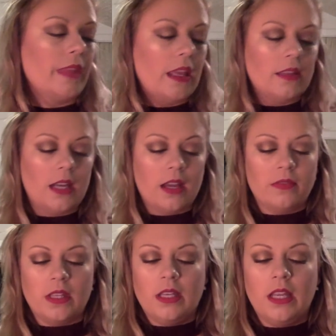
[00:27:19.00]
And then I
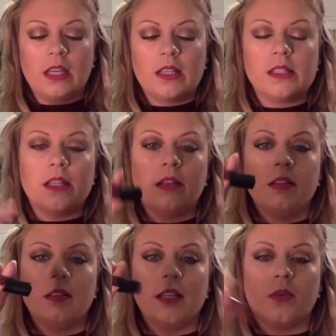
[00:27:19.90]
have the NYX
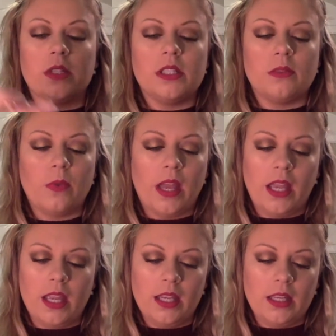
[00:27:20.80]
Liquid
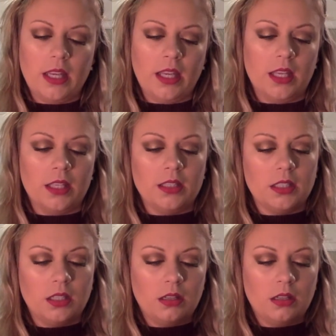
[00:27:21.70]
Suede and